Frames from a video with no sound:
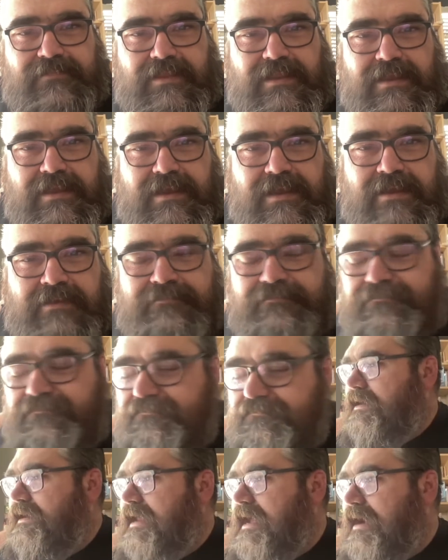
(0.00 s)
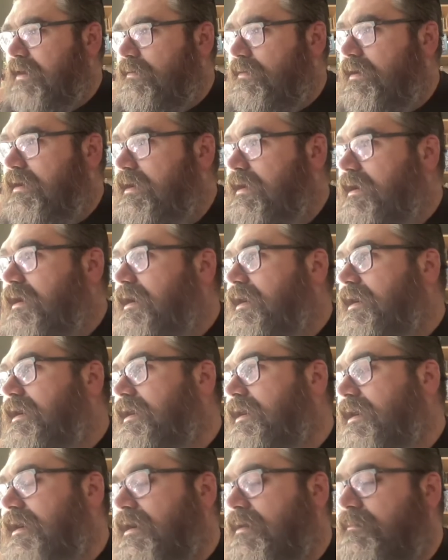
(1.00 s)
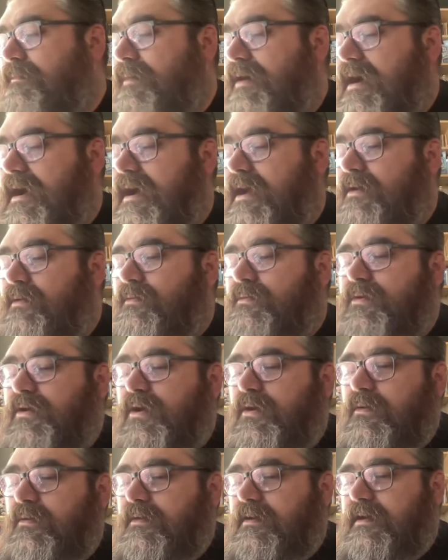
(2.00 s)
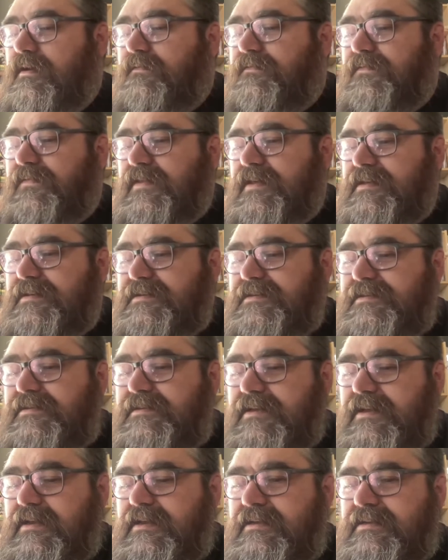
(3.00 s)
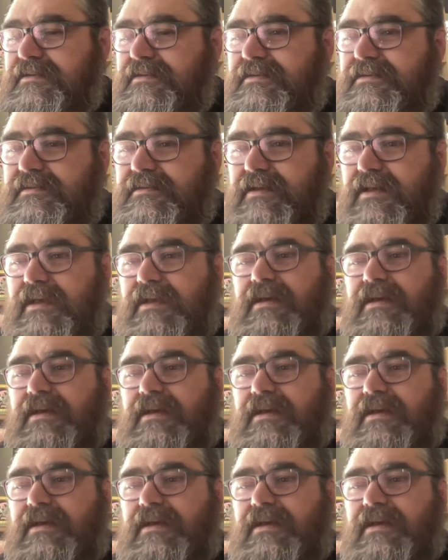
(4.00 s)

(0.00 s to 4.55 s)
Okay? Now, I don't know if this is